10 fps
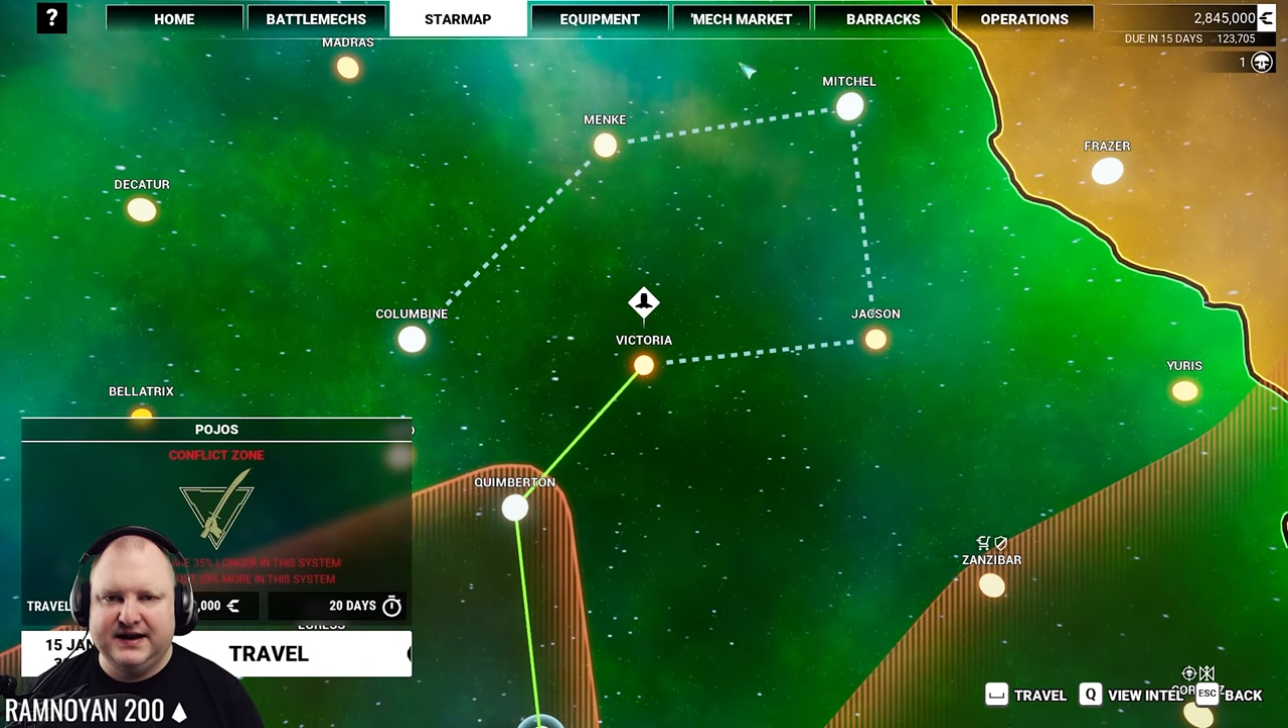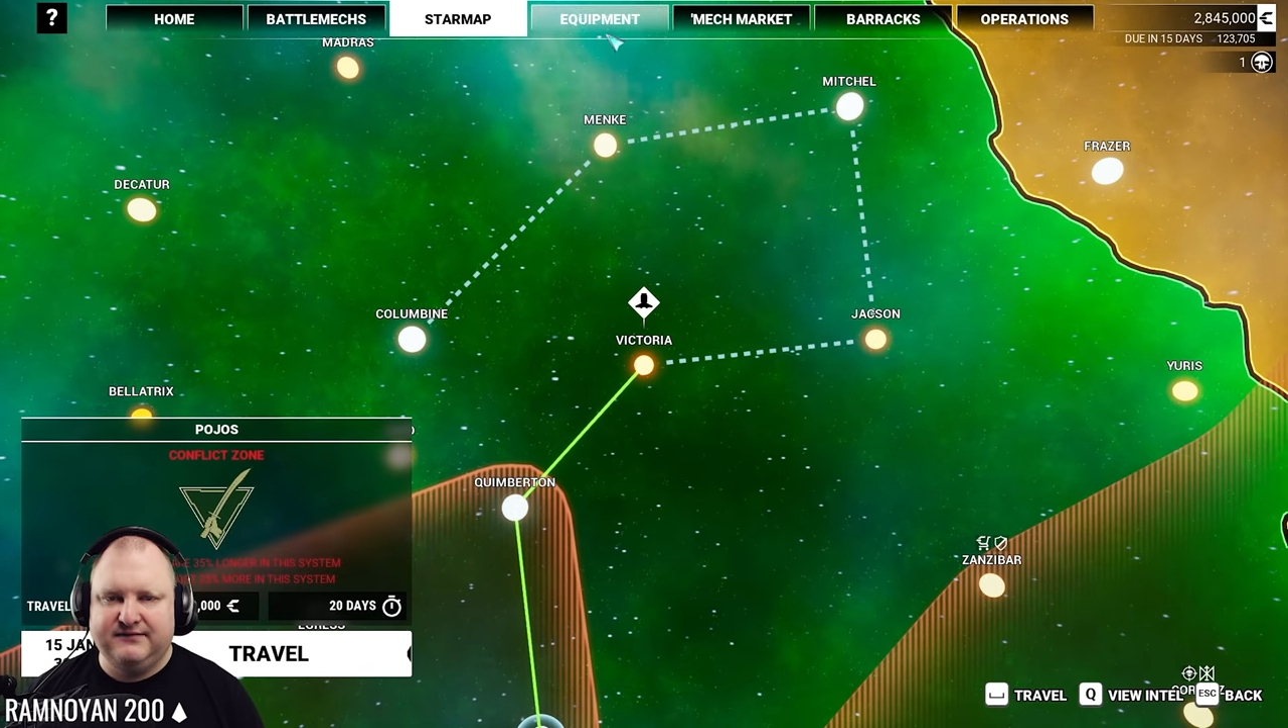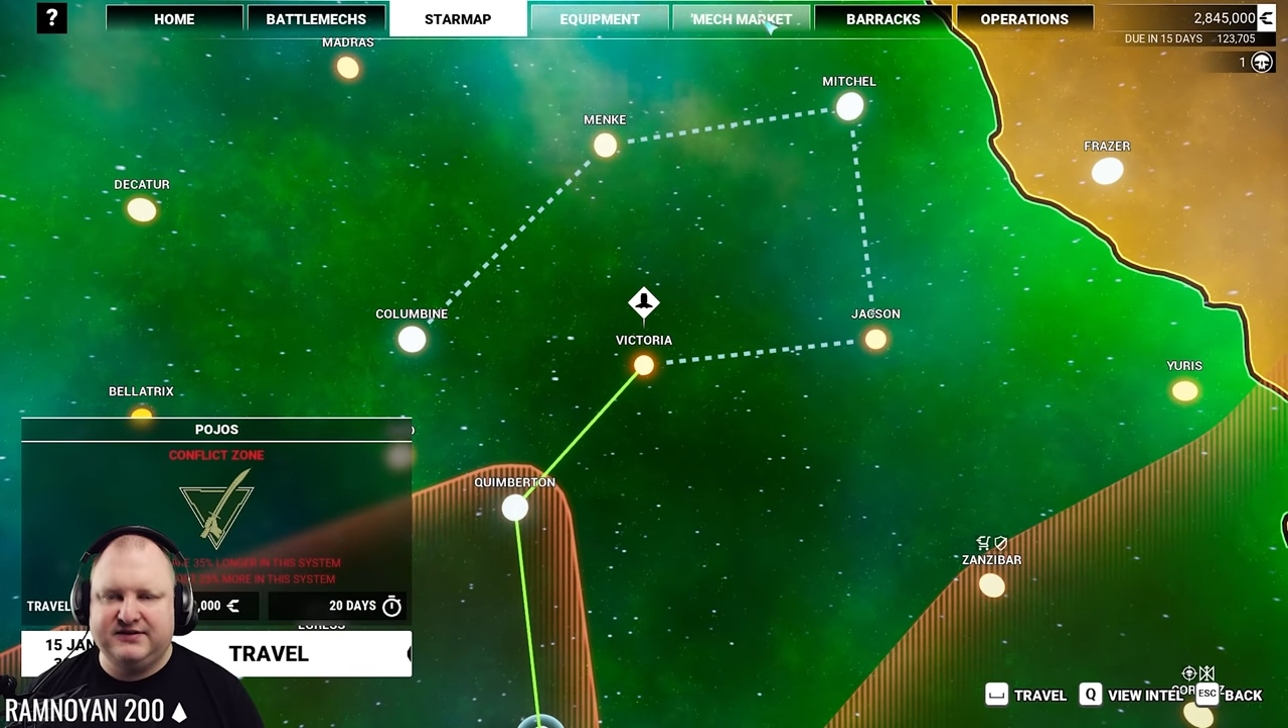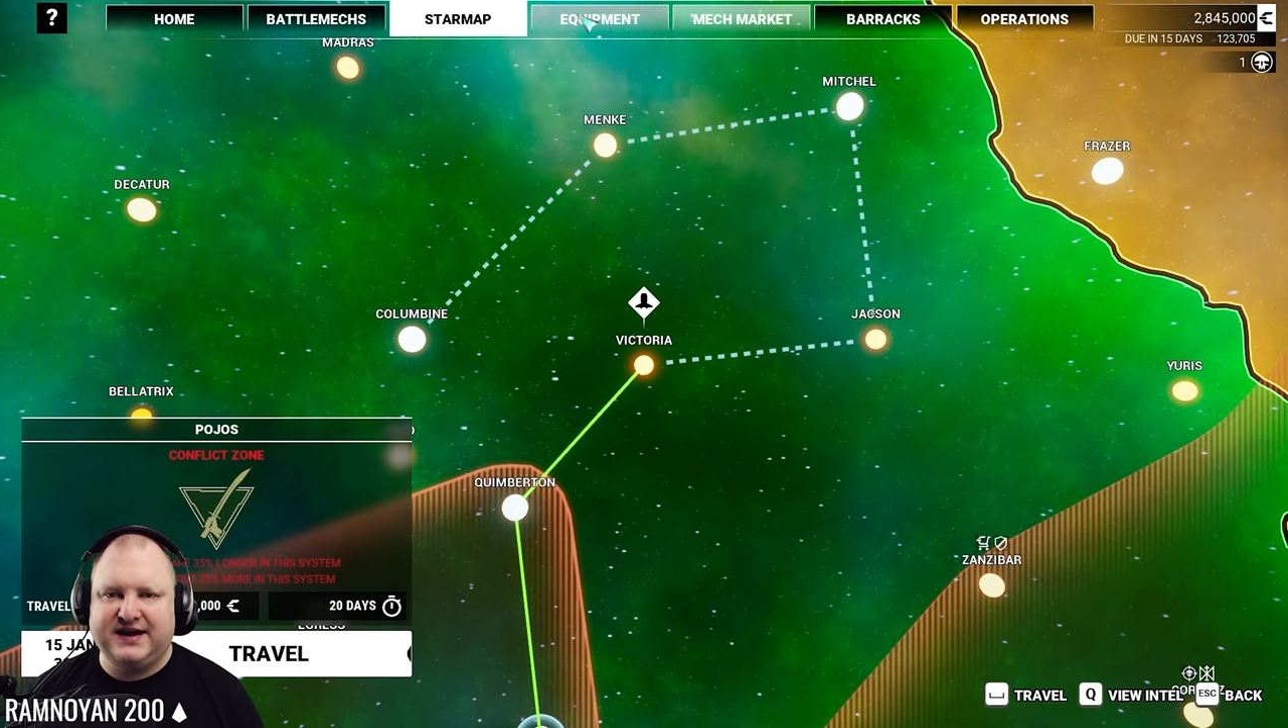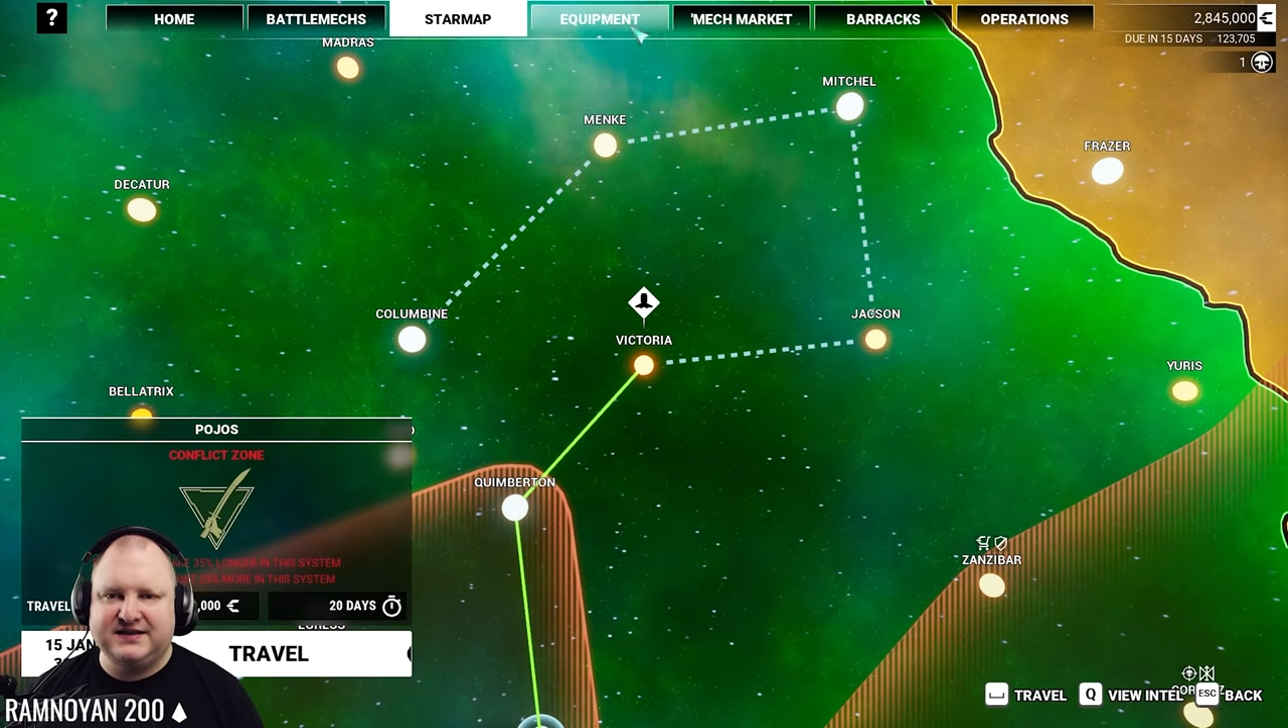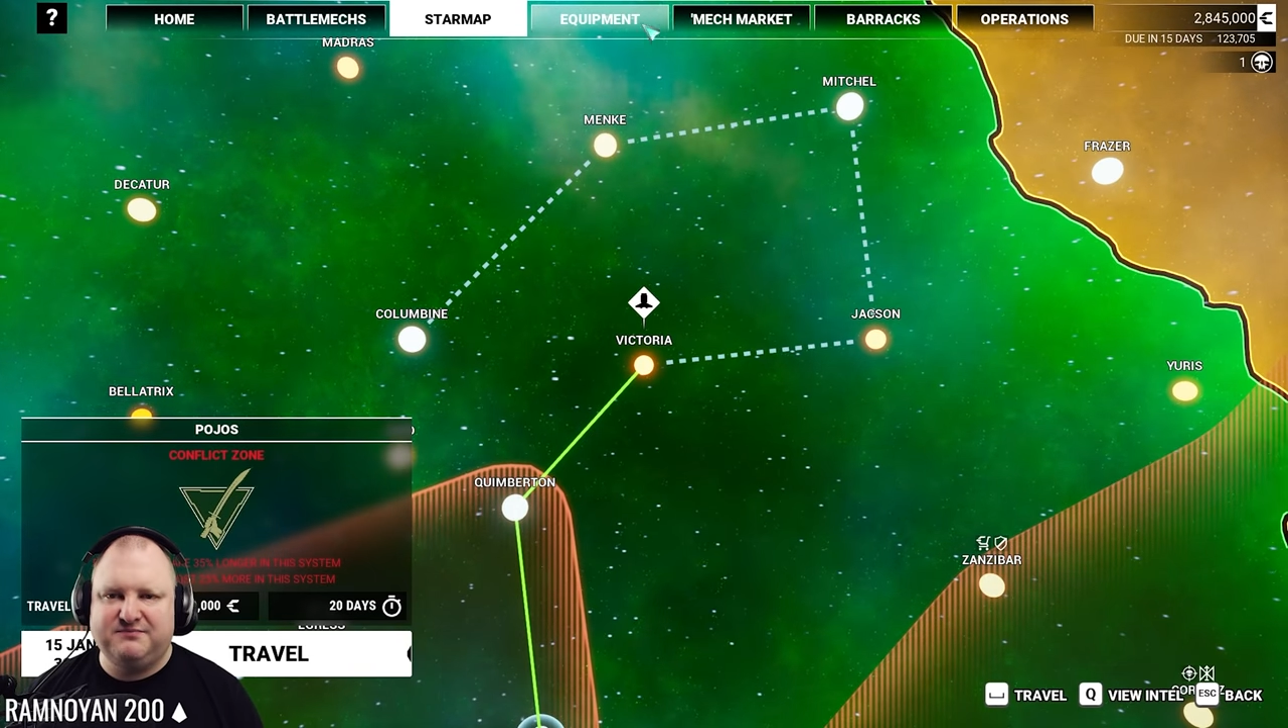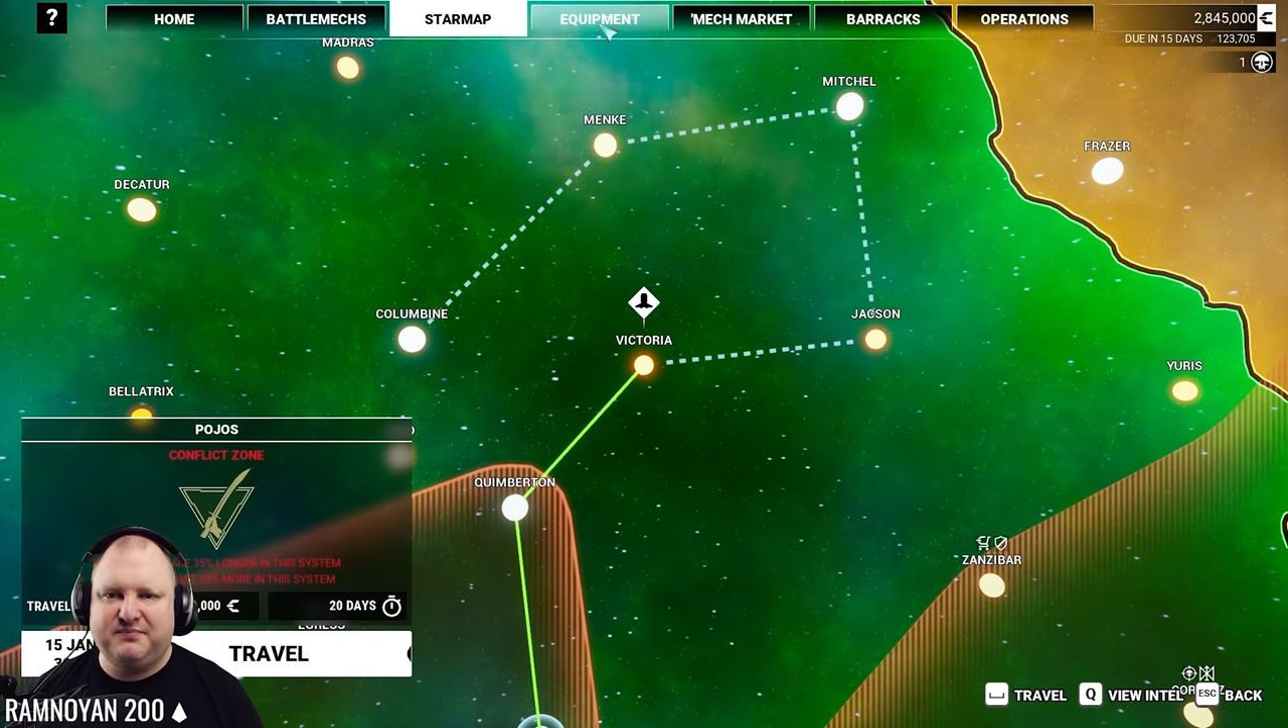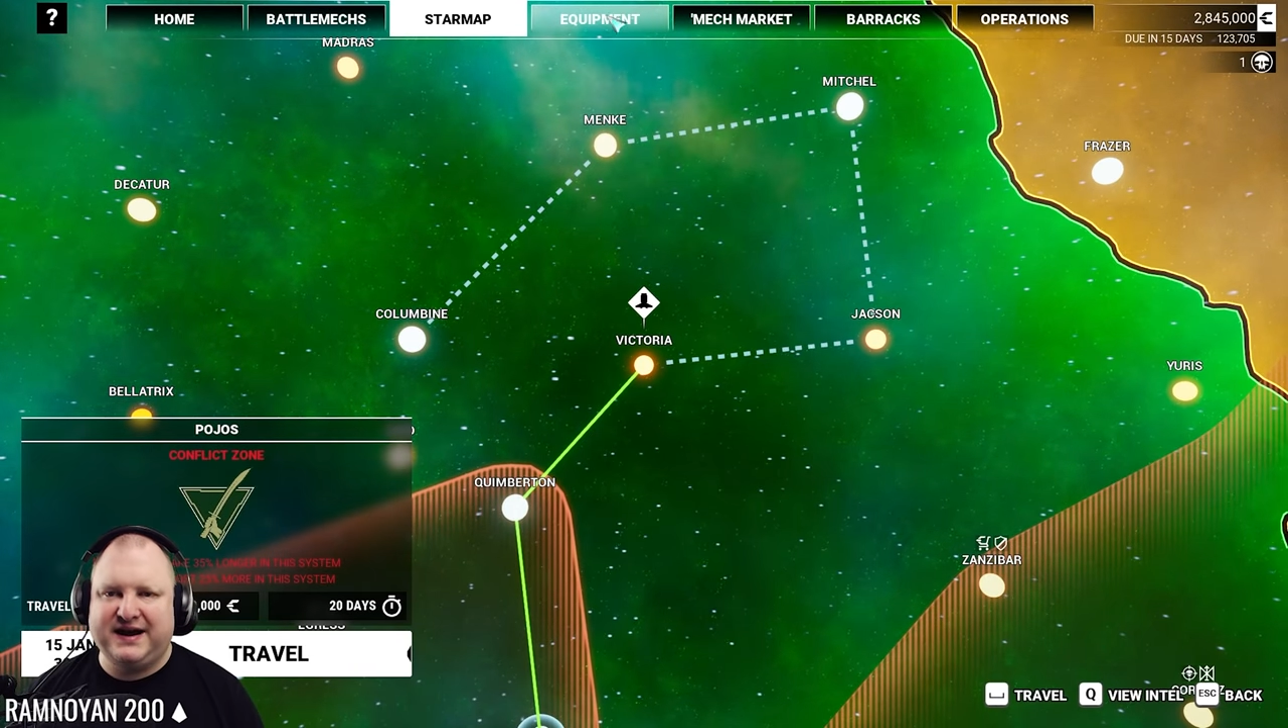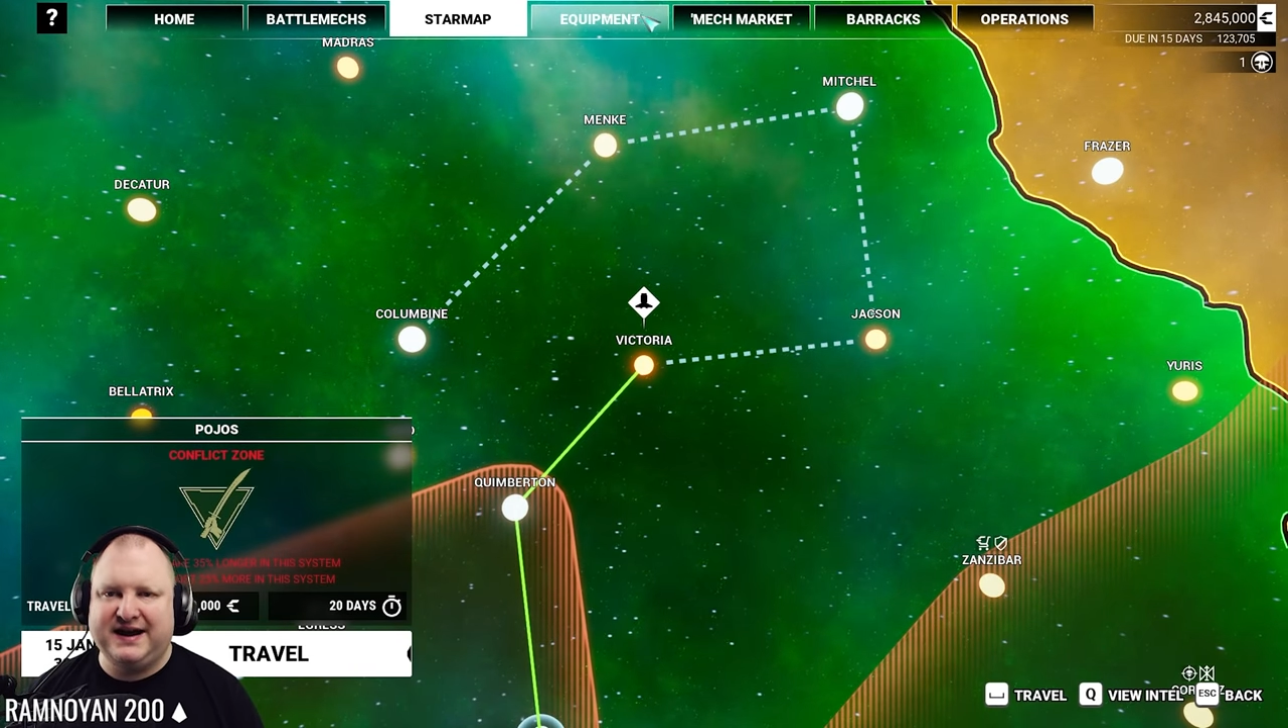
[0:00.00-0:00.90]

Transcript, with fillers: we can't buy